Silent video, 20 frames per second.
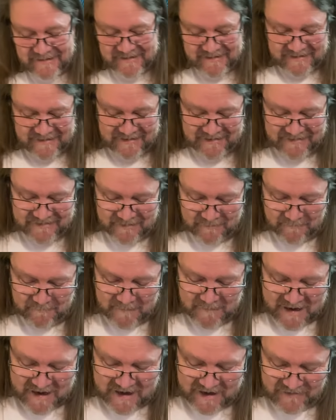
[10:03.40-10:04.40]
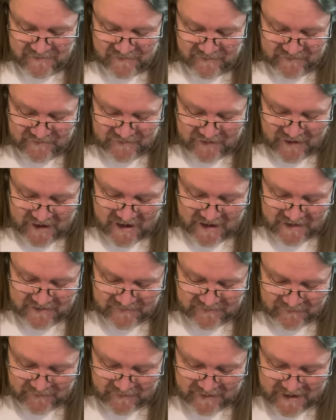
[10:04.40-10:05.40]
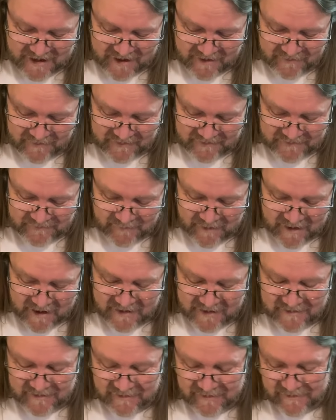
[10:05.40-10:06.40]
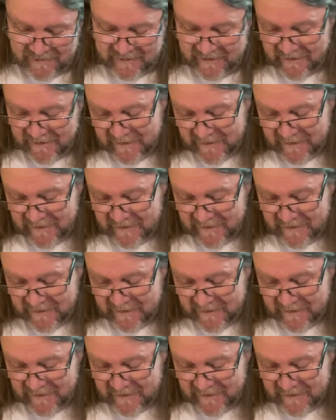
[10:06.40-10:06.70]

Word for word: This is a major change for an Aries right here, you